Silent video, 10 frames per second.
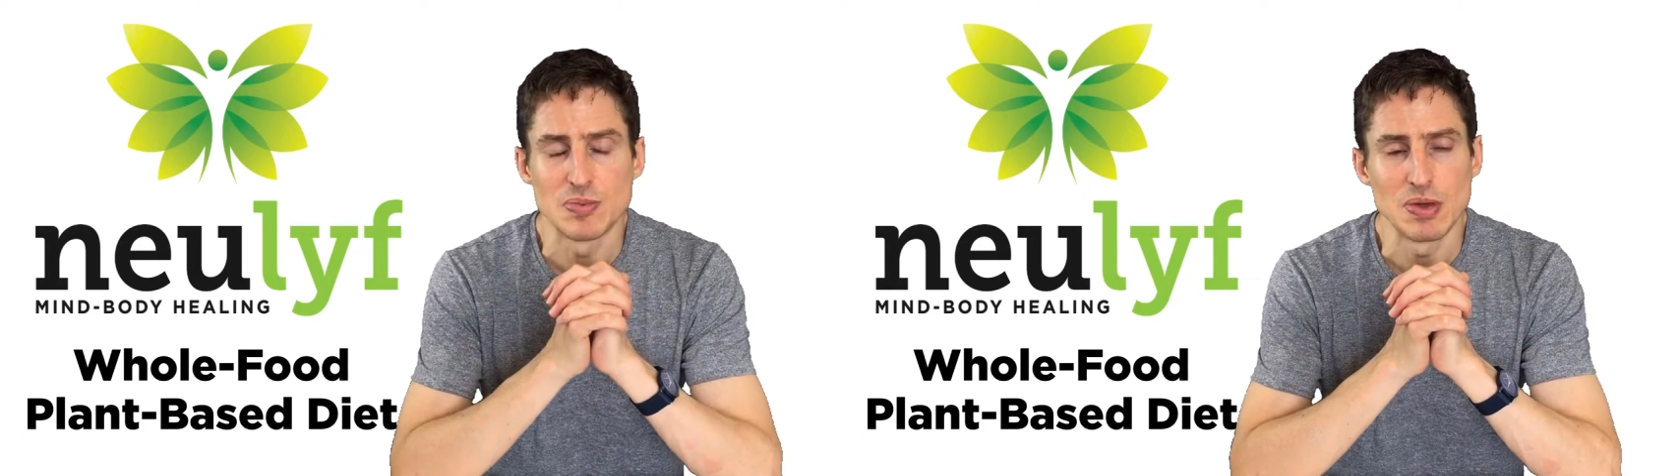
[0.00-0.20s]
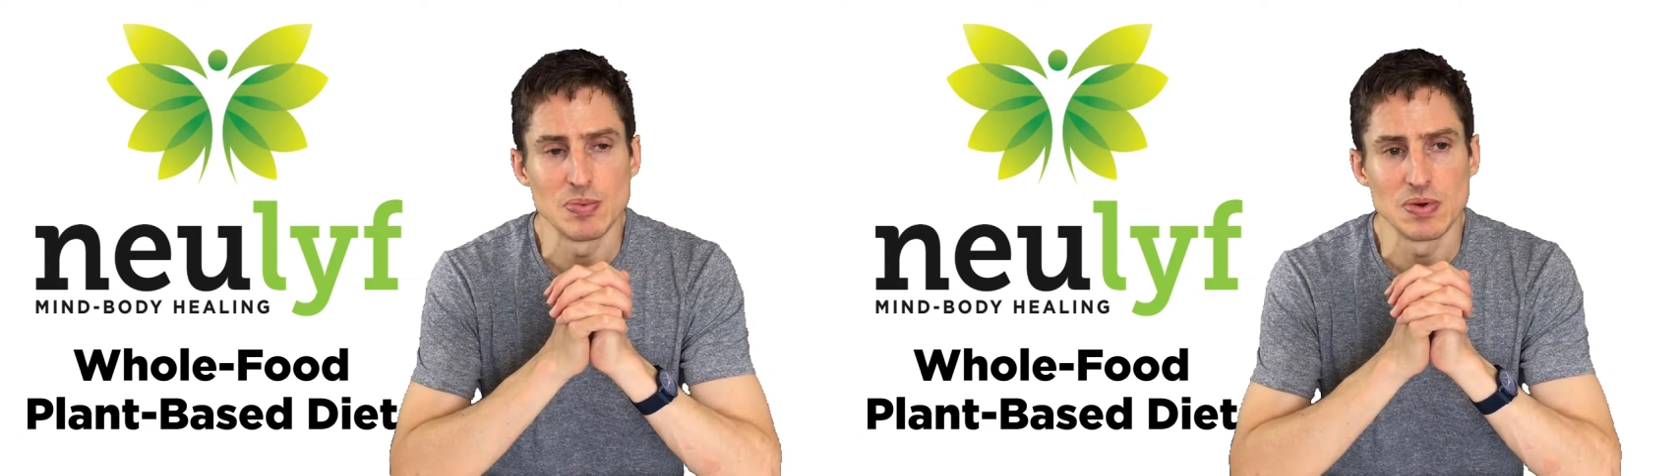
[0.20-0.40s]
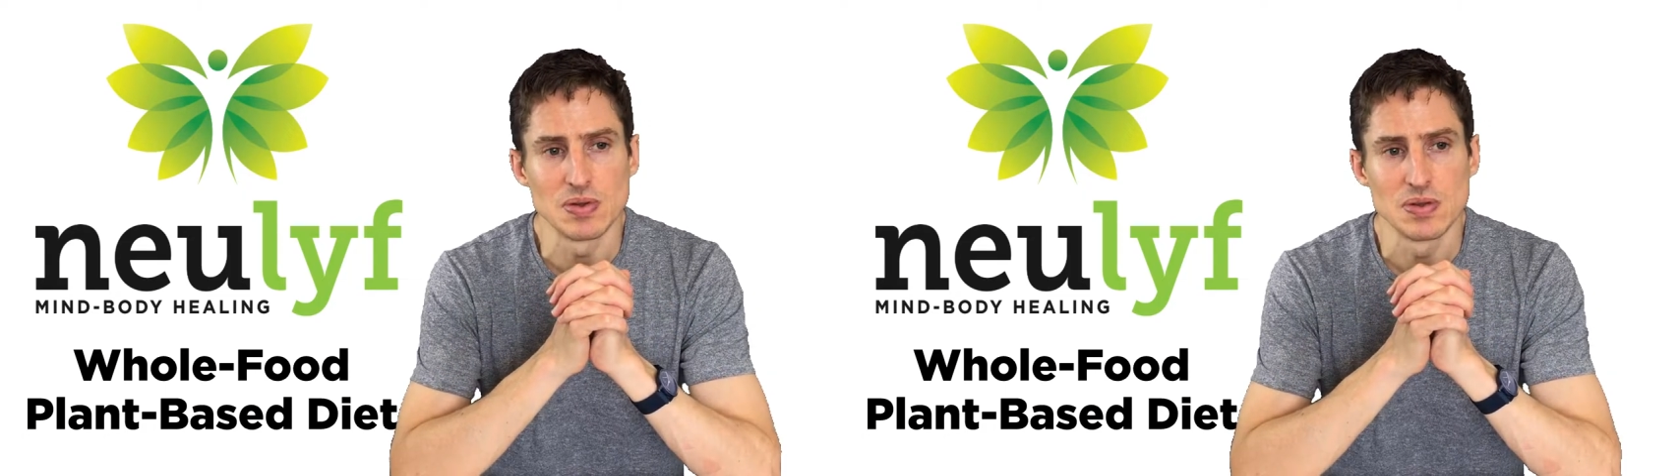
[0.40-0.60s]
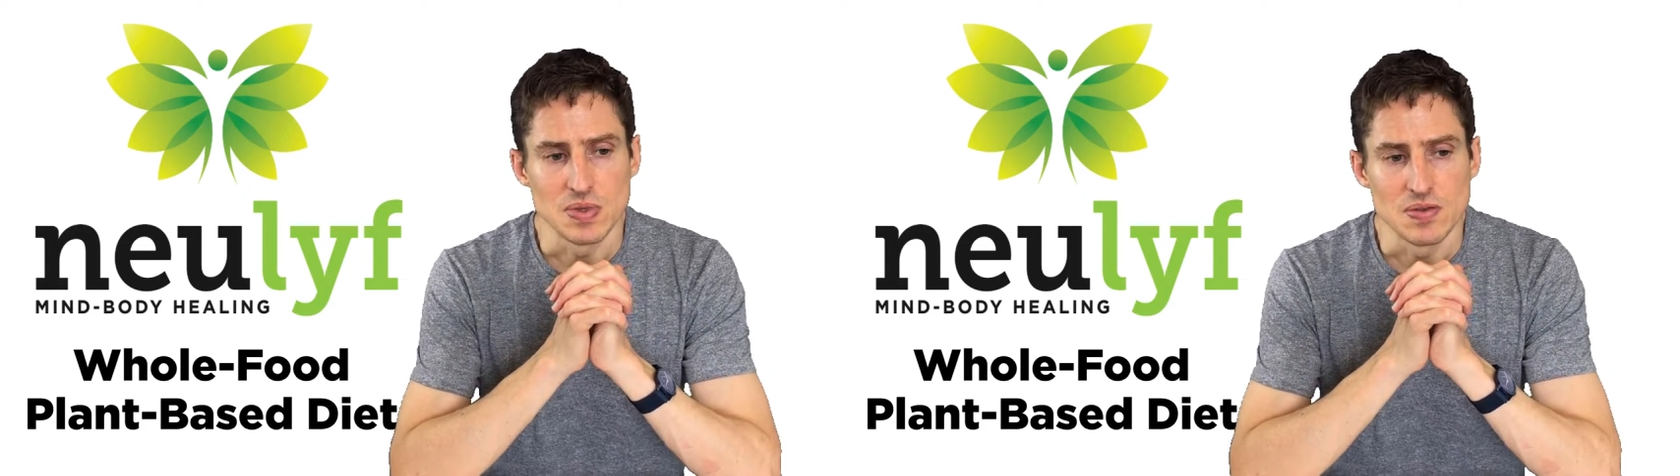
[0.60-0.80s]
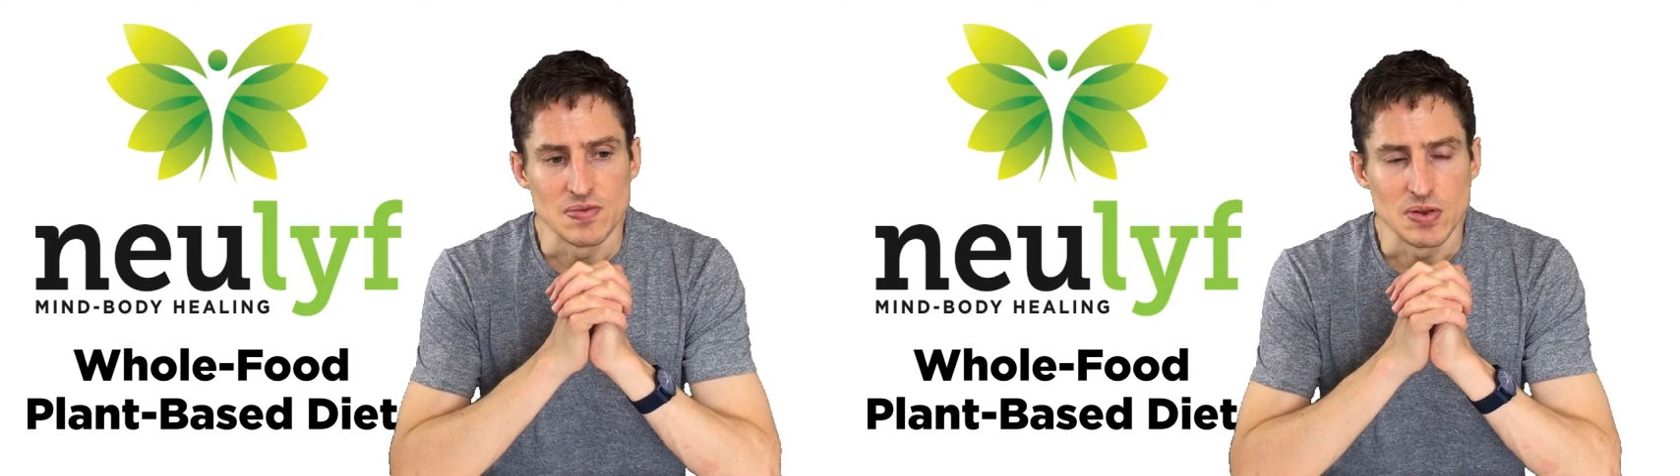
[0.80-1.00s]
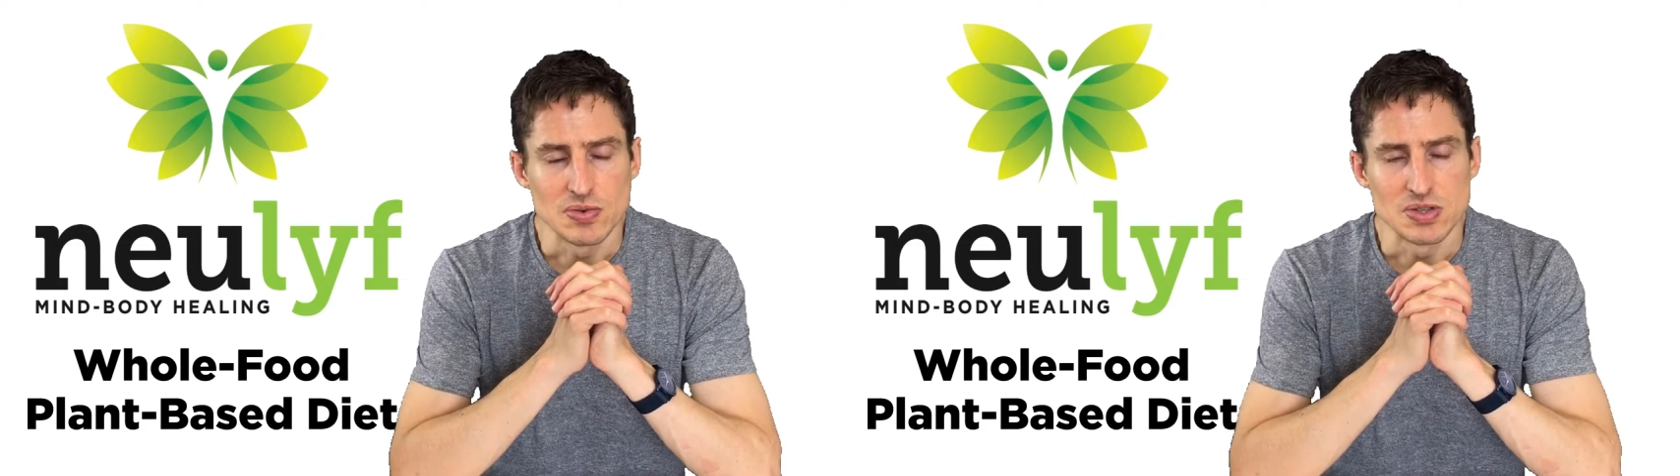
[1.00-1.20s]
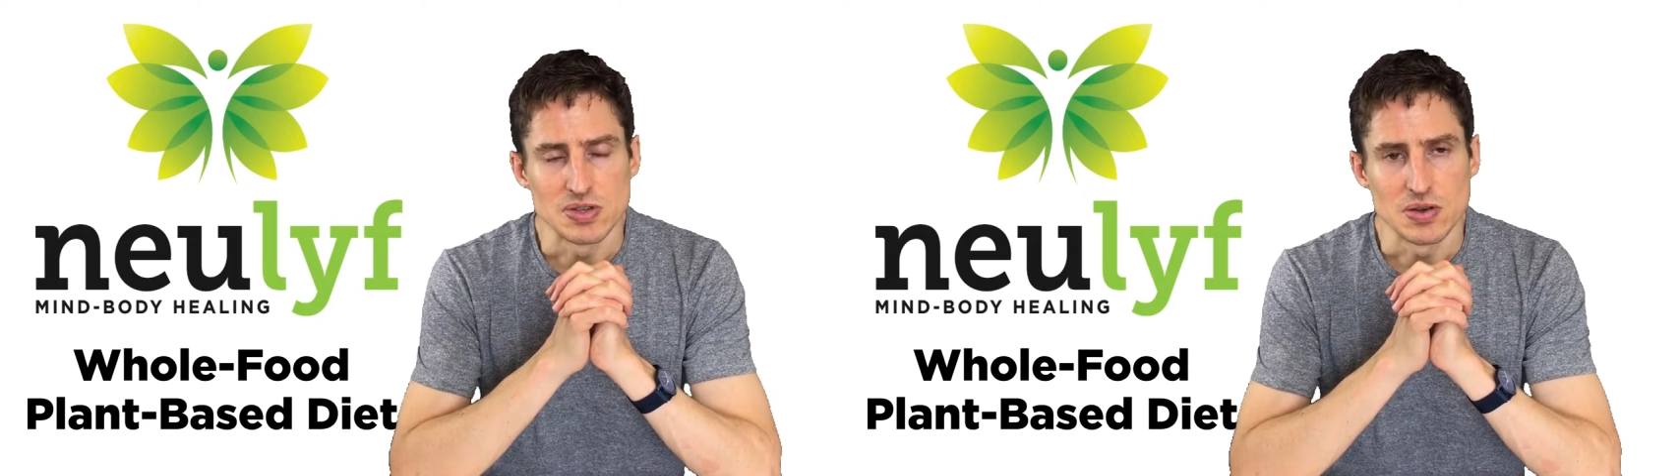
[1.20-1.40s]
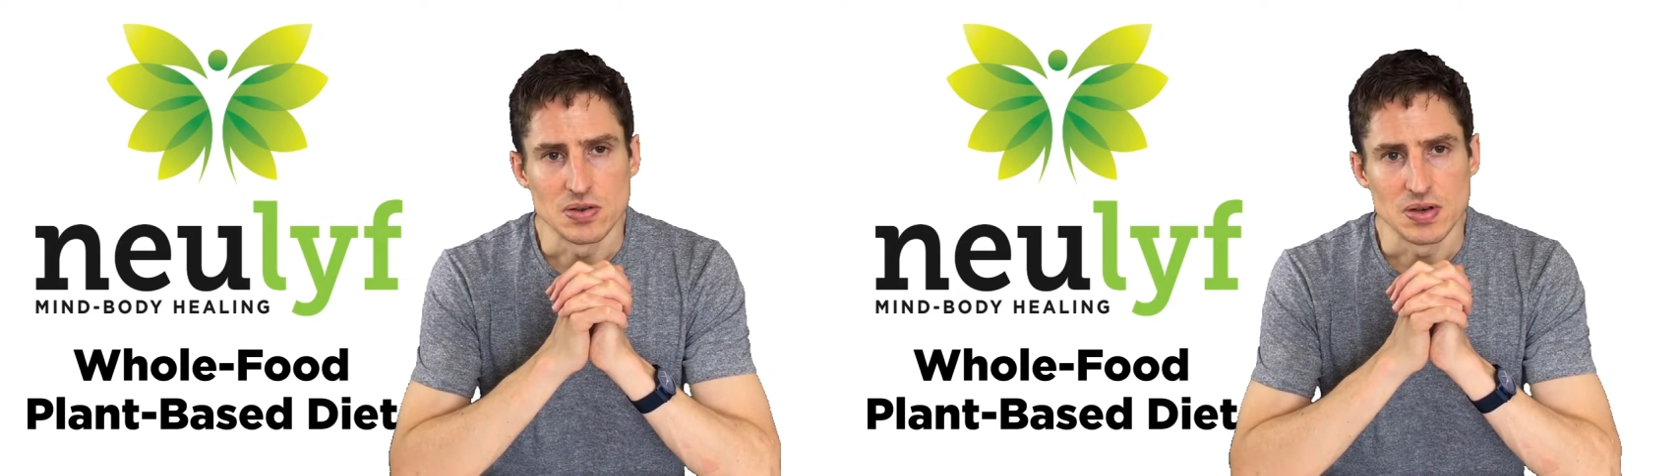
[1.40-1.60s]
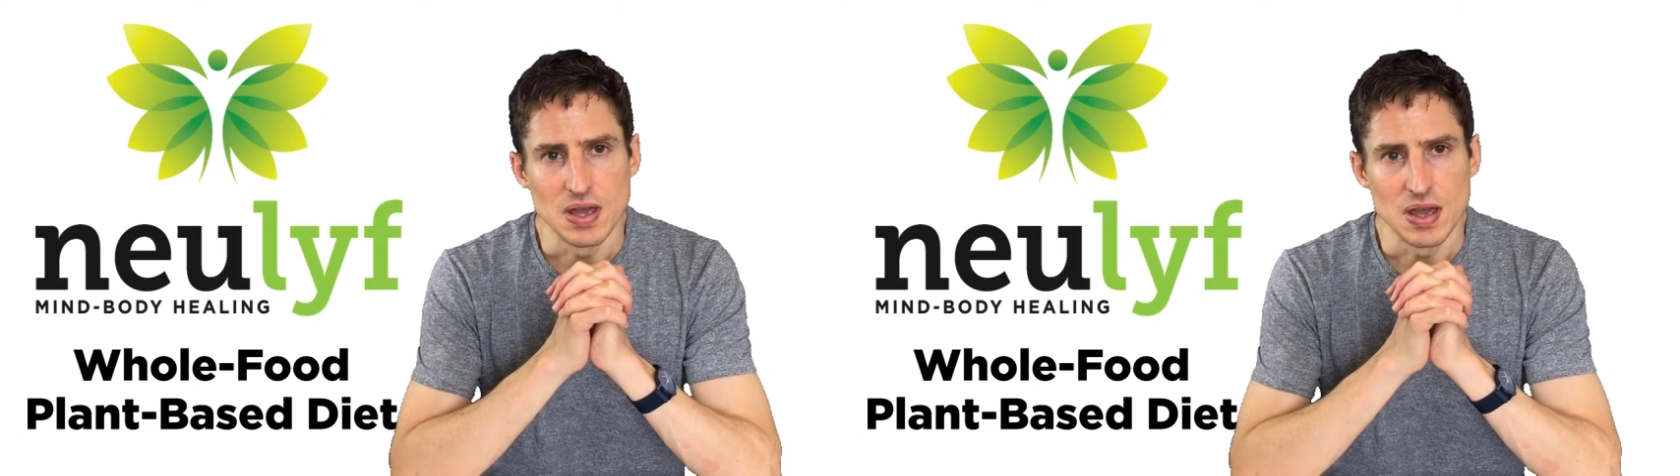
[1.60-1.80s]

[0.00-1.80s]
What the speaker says: people focused on,